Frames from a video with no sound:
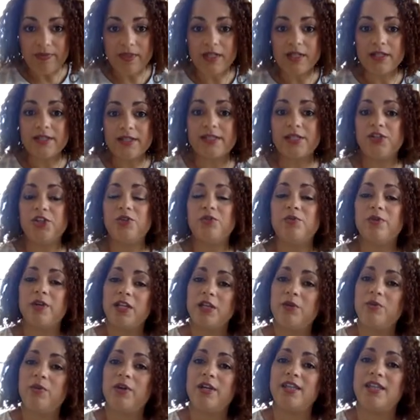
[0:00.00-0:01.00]
So you
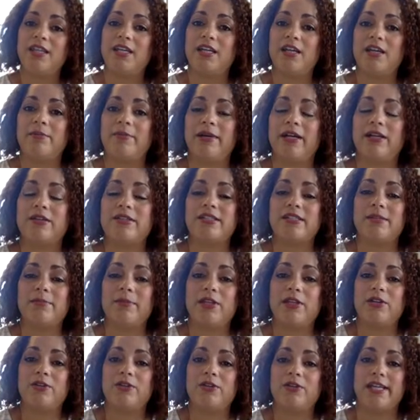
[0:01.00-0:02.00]
really want to think about some
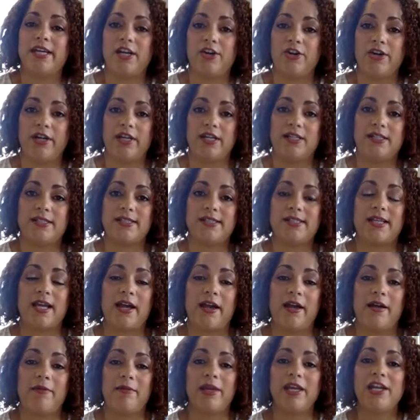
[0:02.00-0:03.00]
of those areas um,